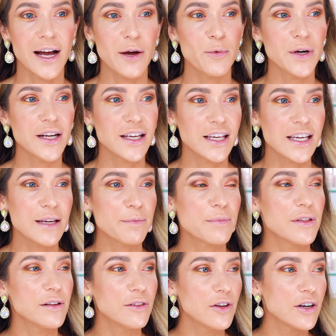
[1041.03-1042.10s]
I want to keep
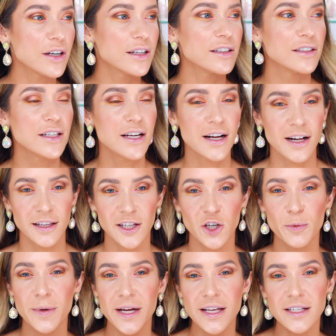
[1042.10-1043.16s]
the look
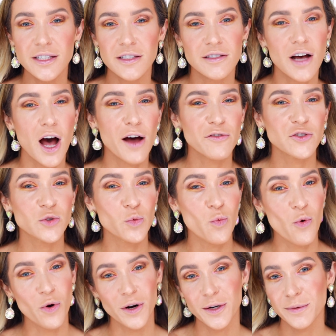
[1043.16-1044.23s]
little bit soft,
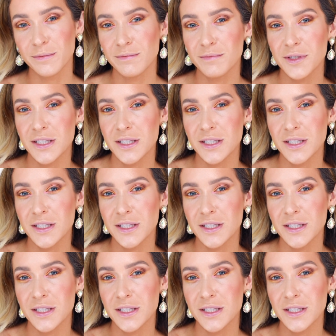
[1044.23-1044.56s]
warm,